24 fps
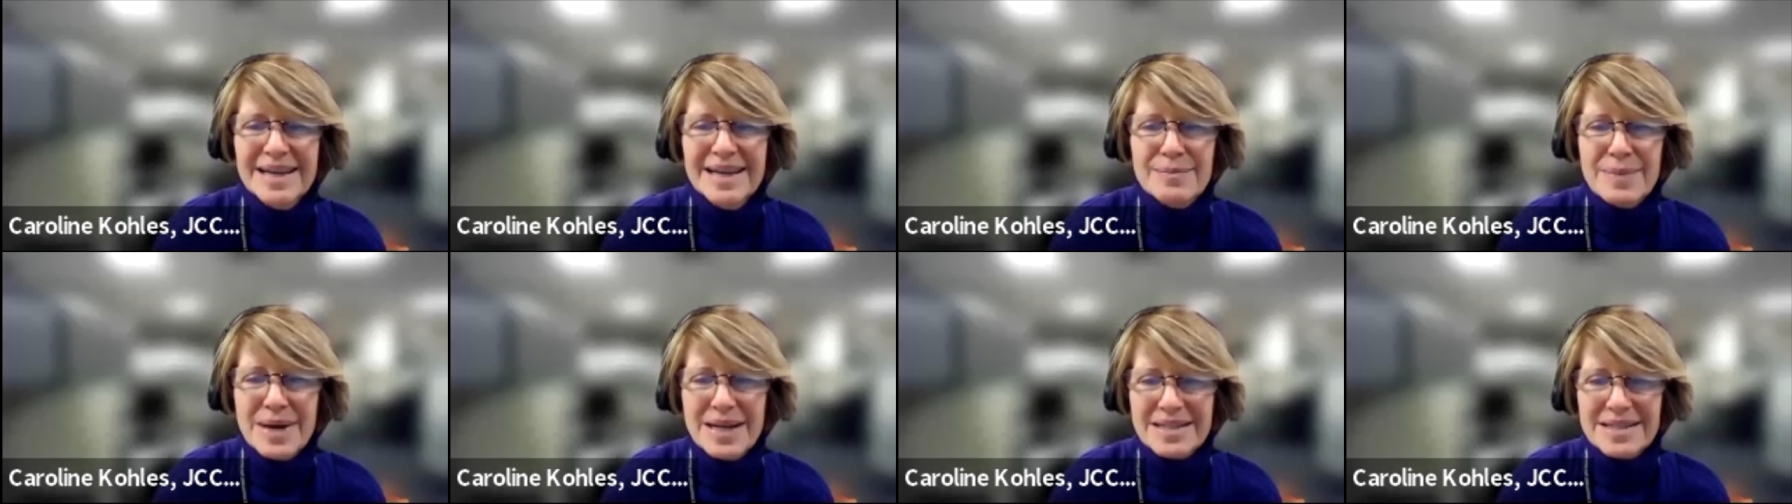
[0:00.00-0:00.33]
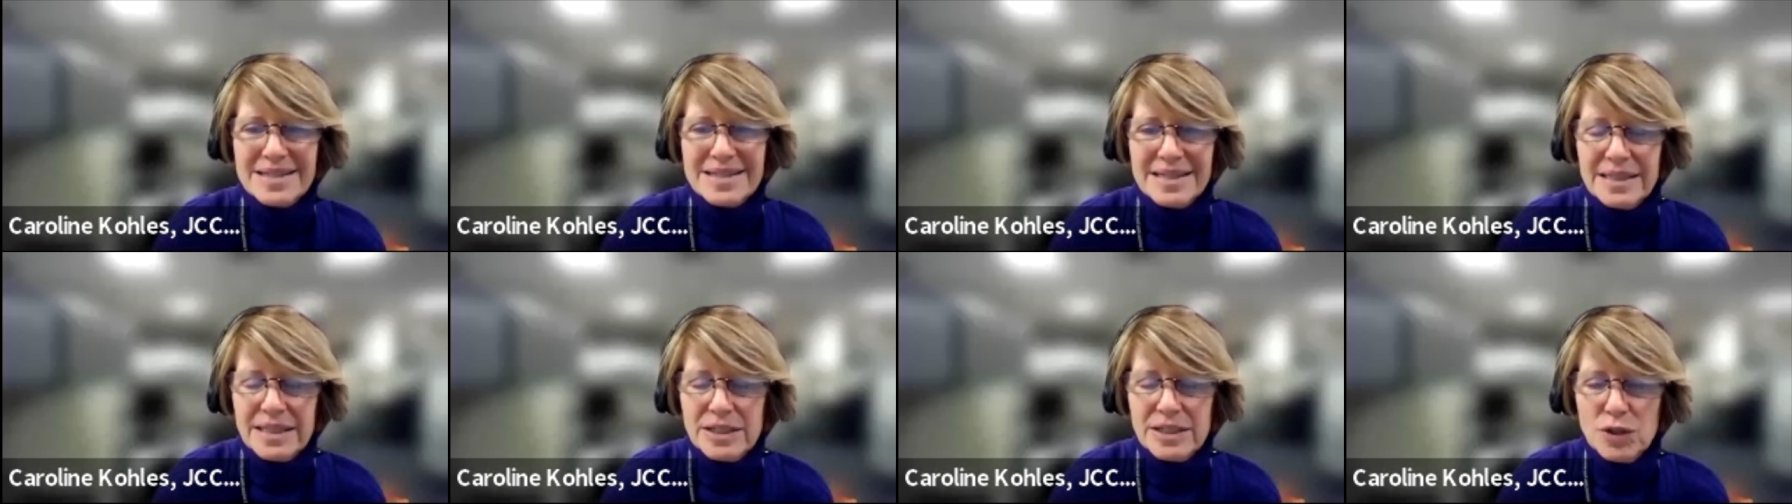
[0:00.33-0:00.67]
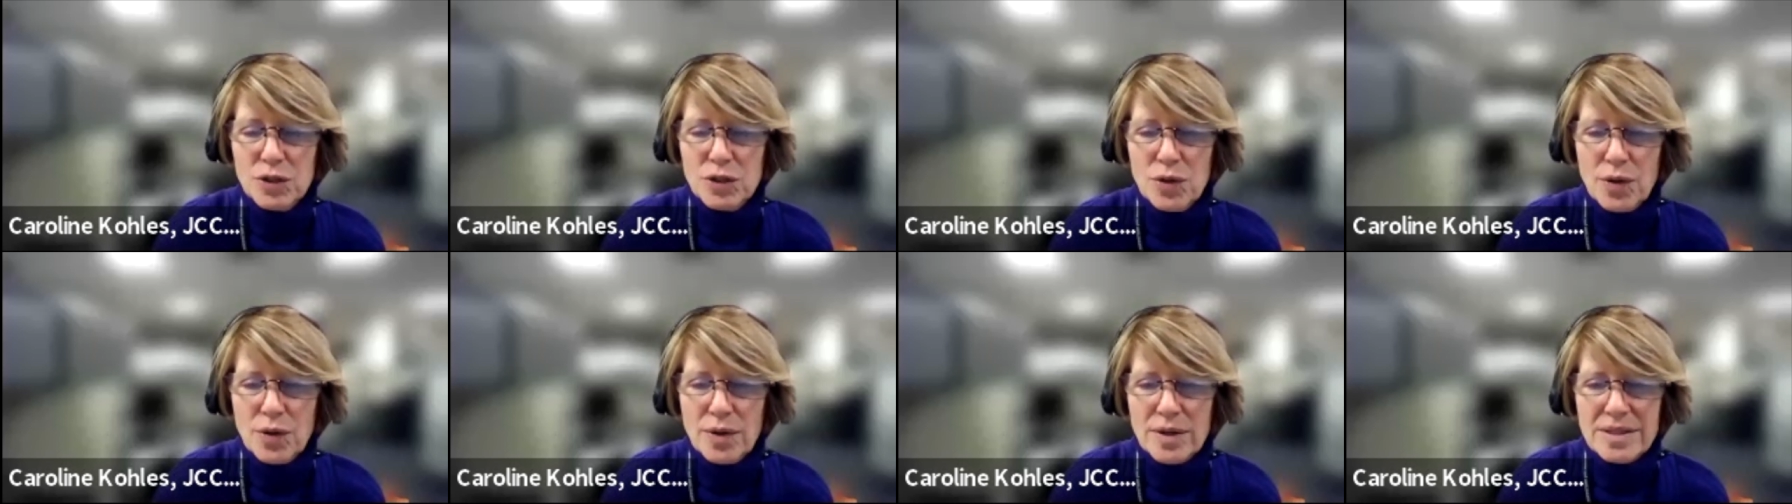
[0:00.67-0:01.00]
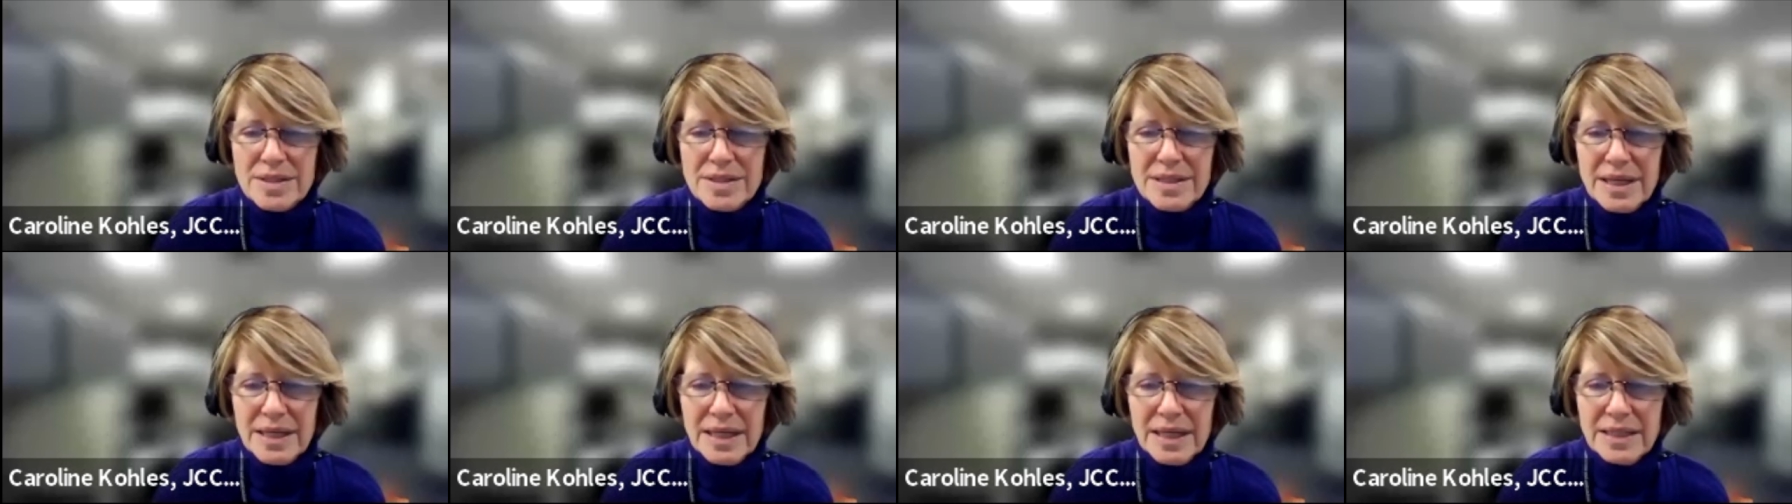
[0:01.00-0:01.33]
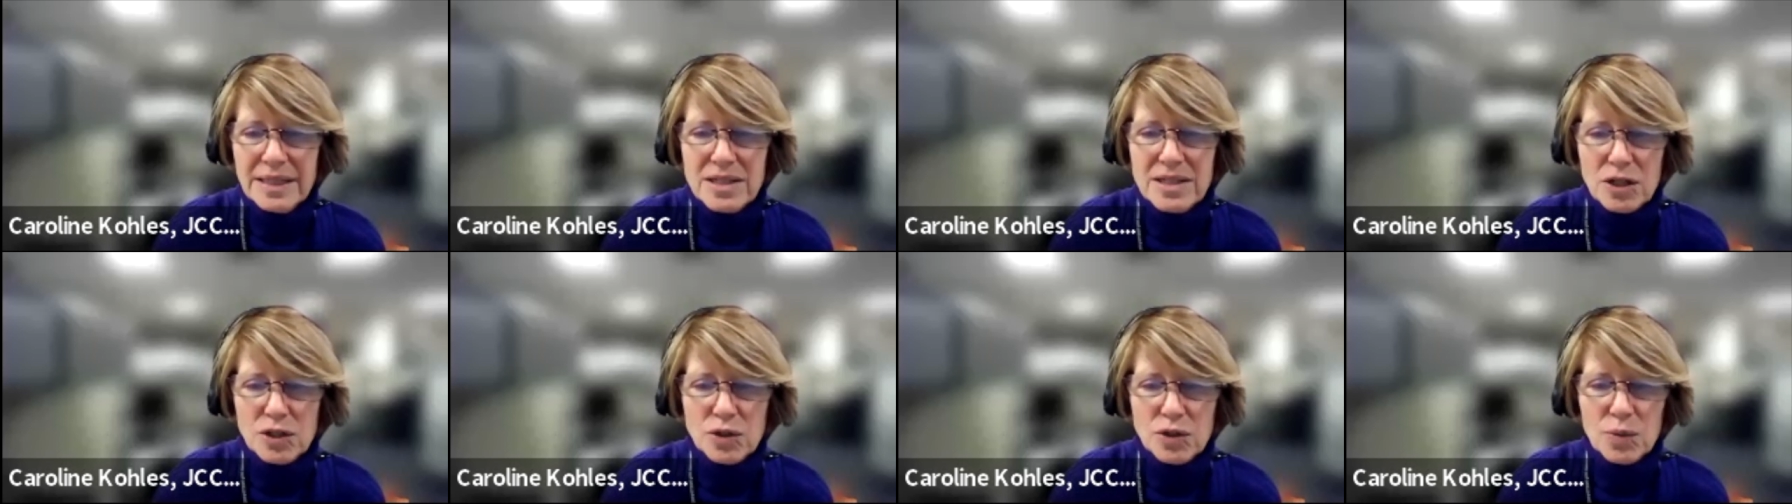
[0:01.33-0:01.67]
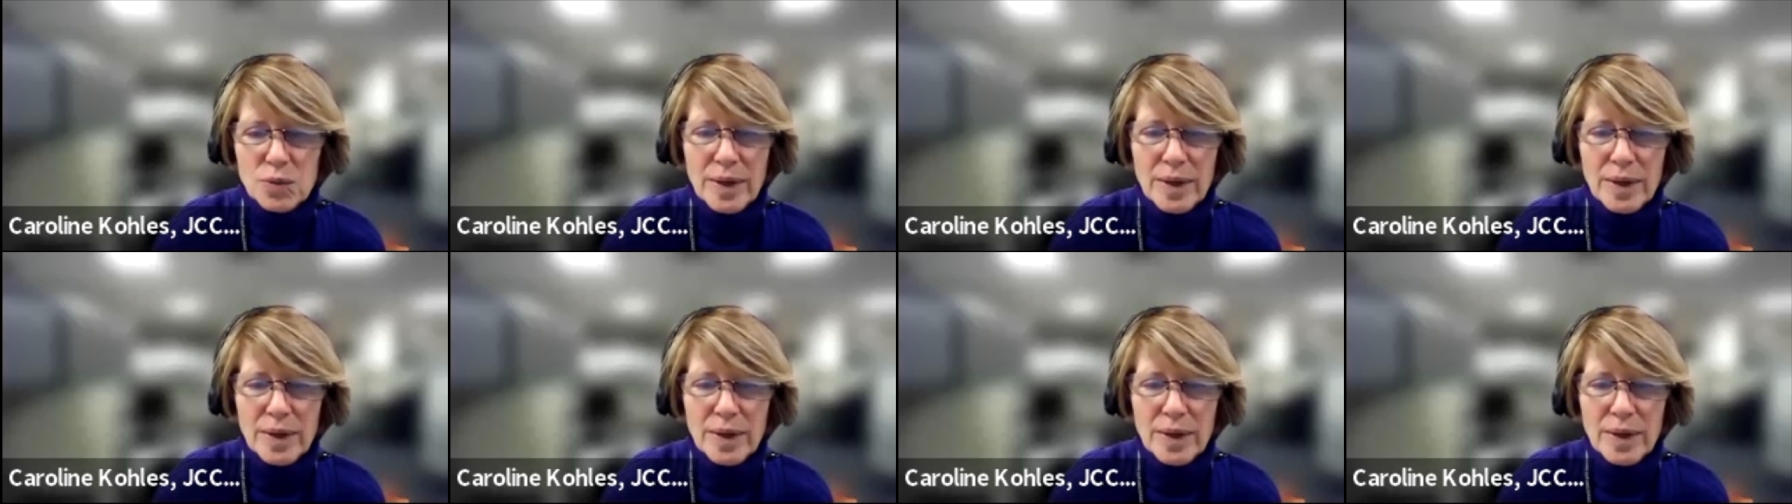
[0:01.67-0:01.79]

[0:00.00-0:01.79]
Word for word: medicine in New York City, Dr.